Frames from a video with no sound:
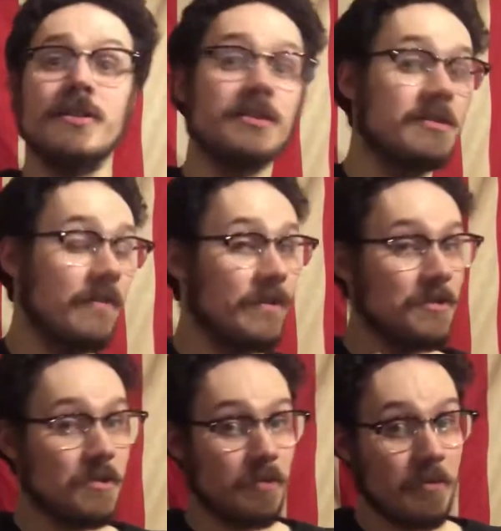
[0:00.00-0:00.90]
because I've done
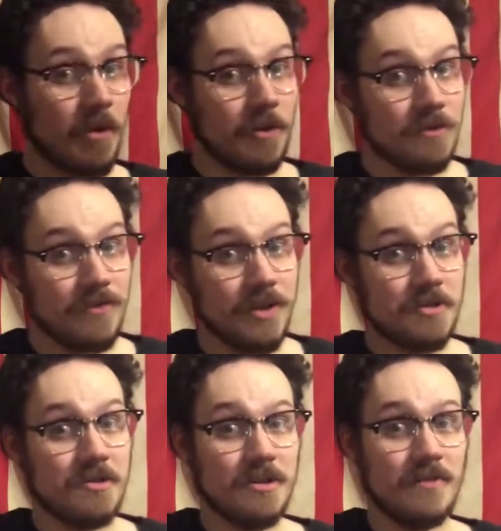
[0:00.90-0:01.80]
Super Mario
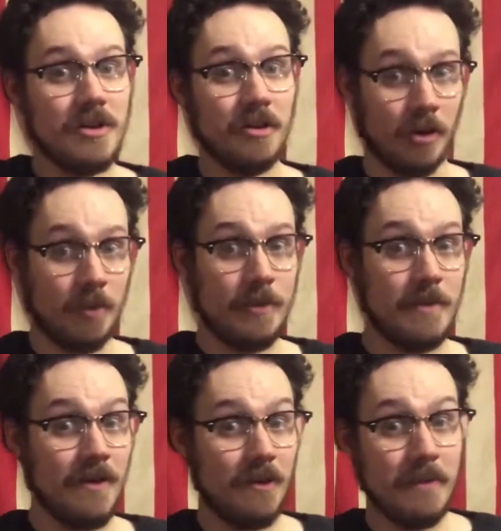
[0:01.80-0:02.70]
Adventures, I've done Kirby
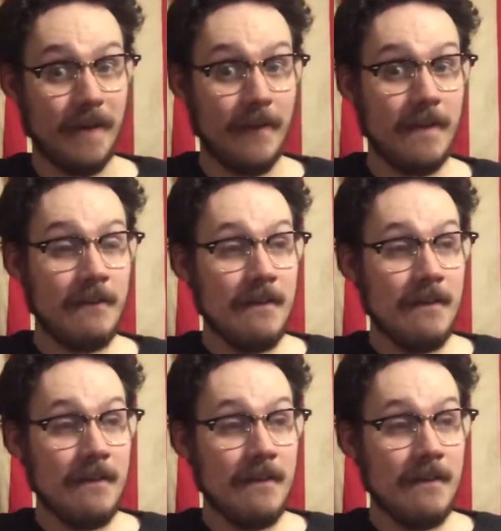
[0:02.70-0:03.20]
Manga Mania,